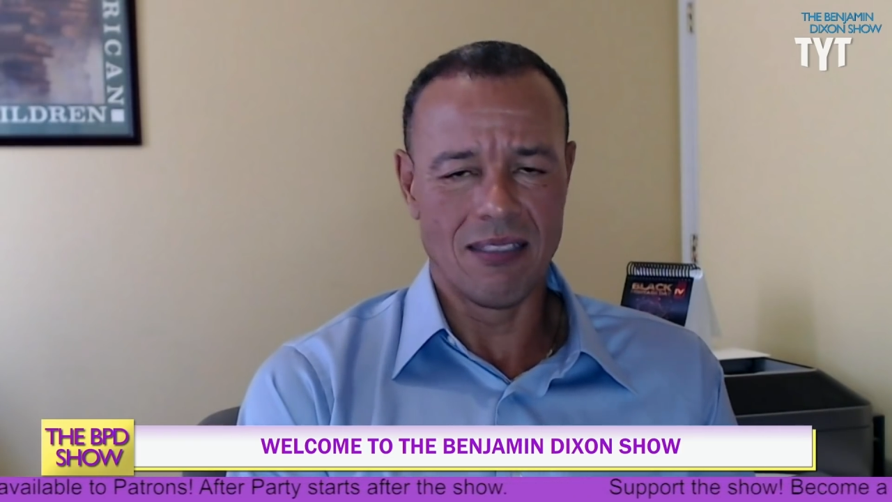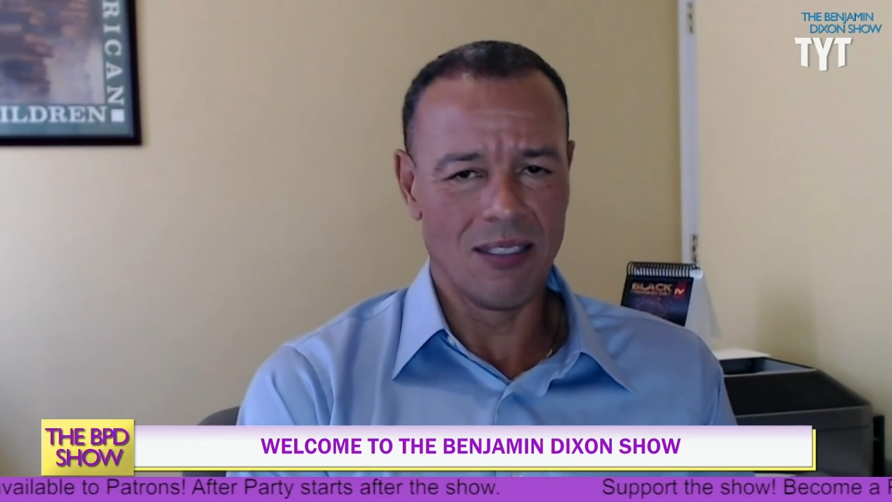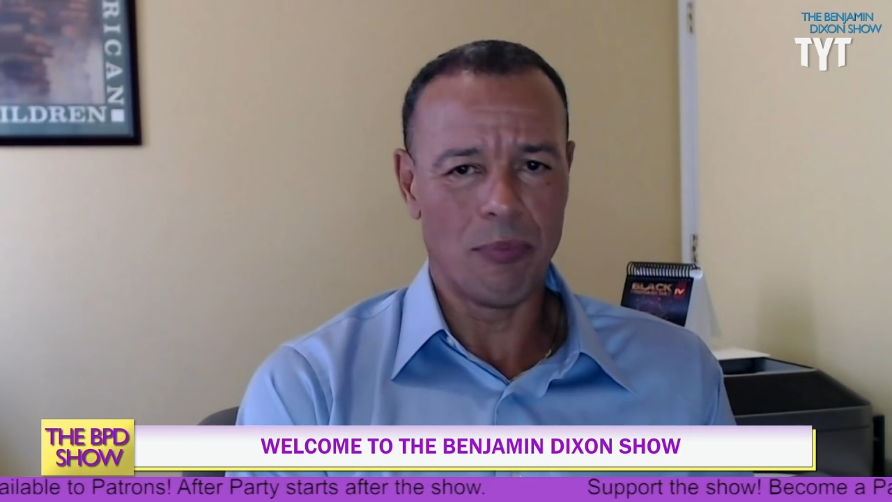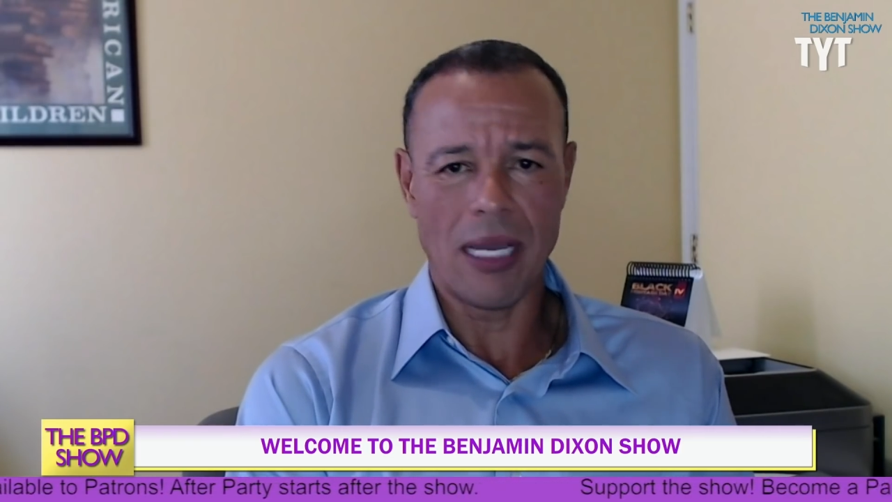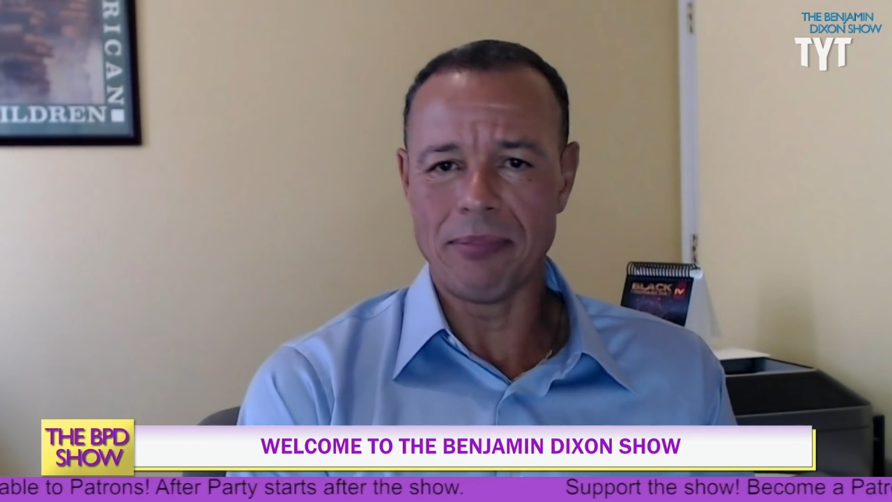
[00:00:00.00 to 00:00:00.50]

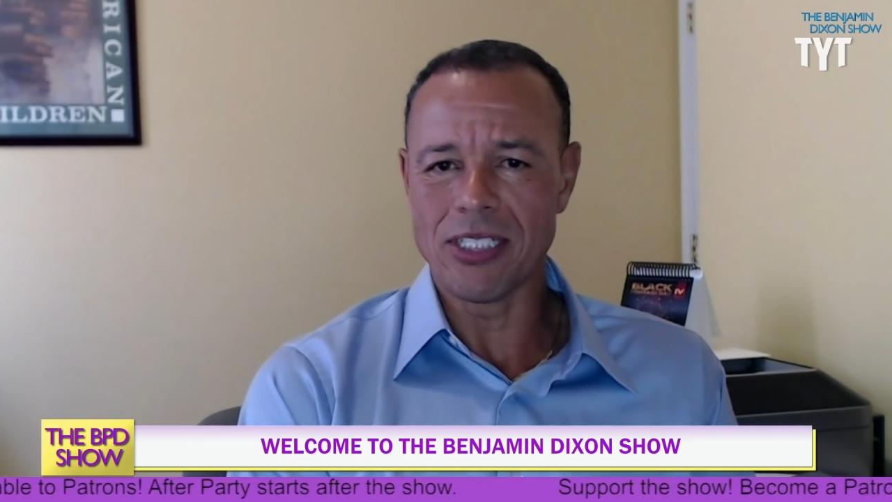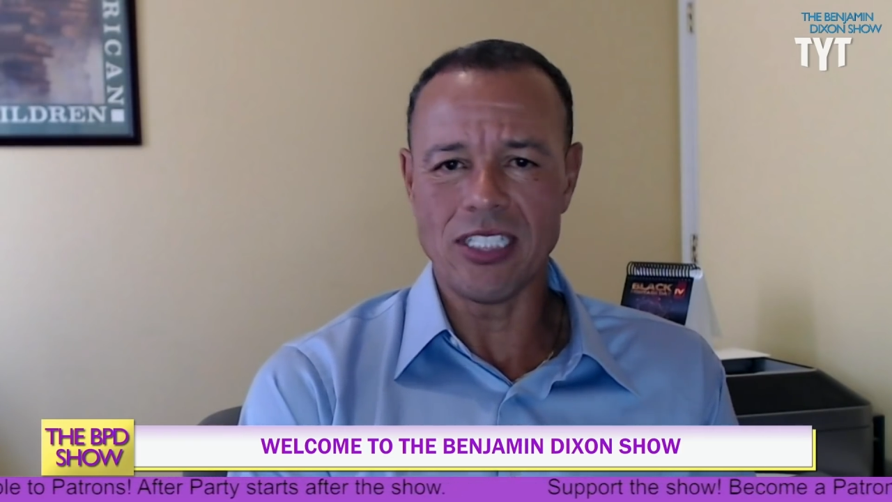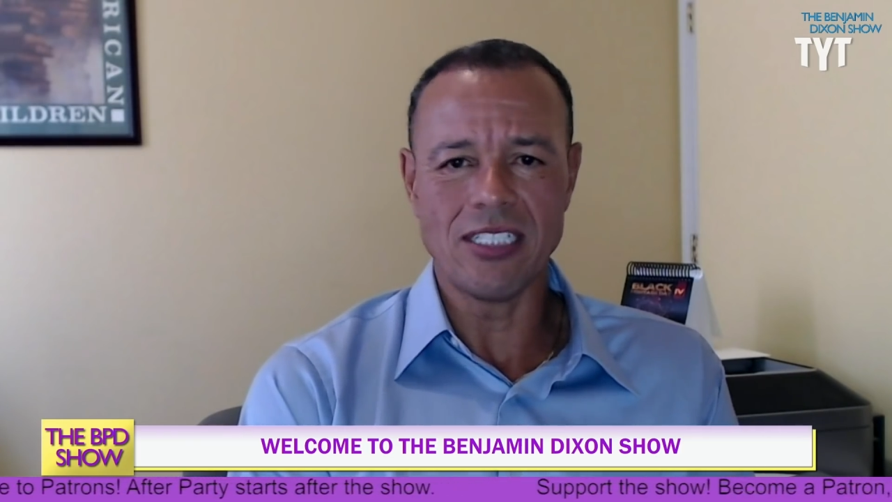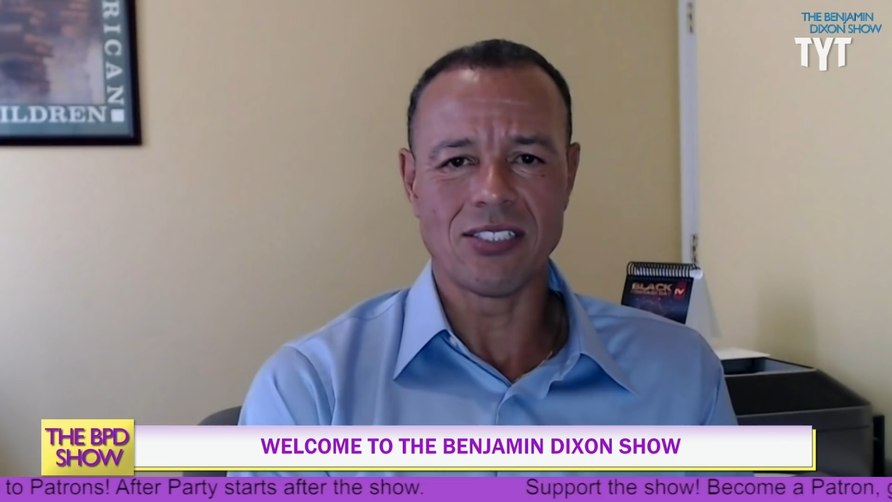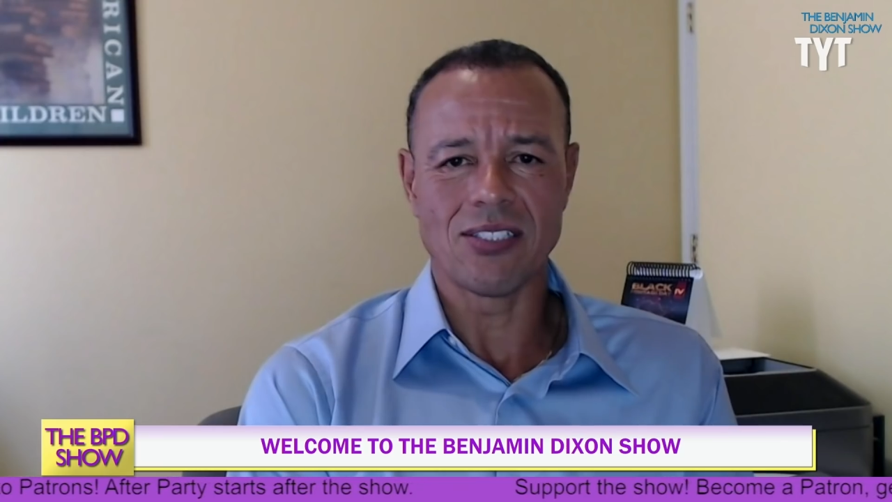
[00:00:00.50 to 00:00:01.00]
little baby
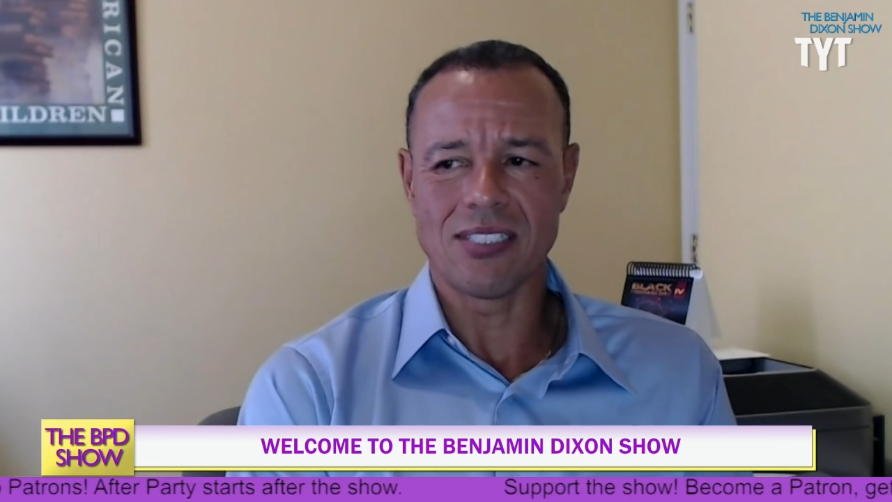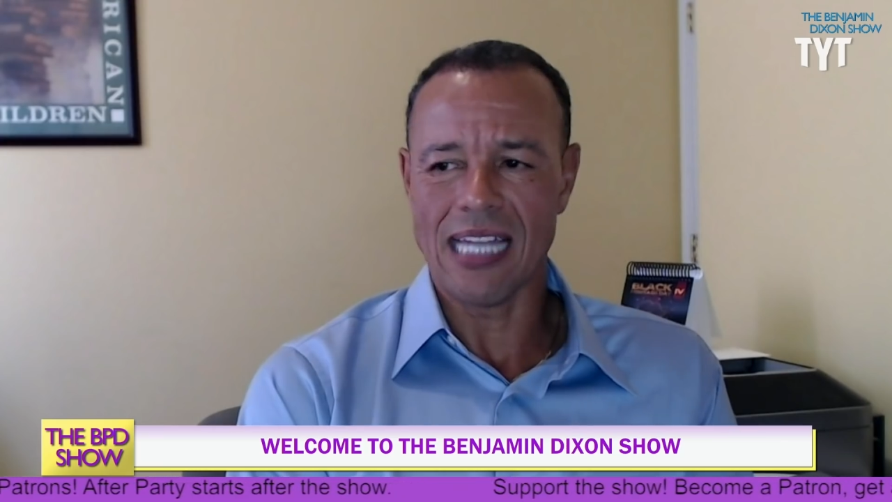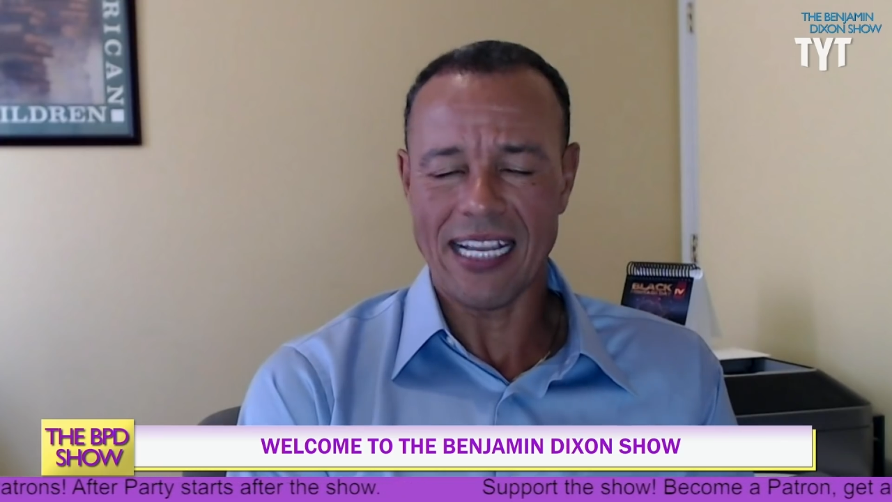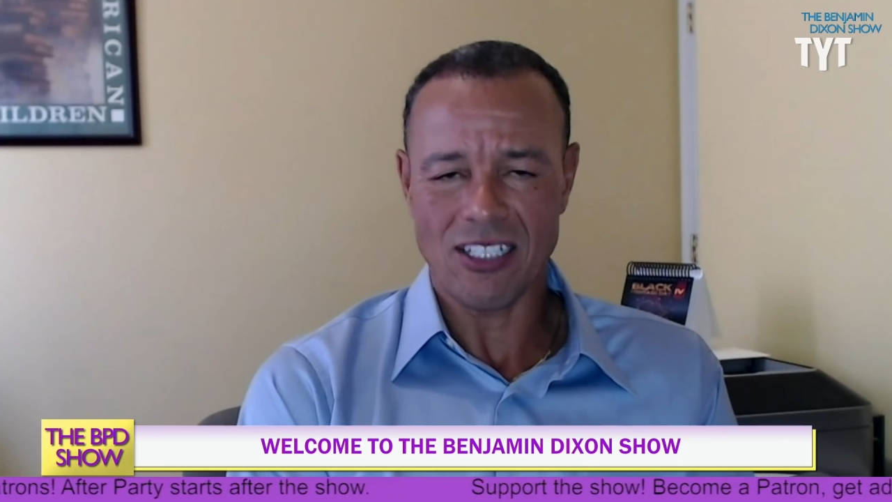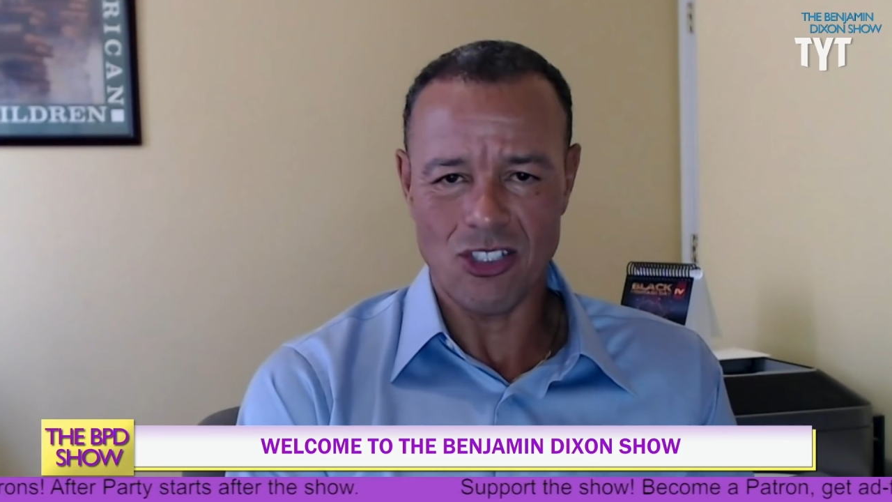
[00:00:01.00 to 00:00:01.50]
Jesus like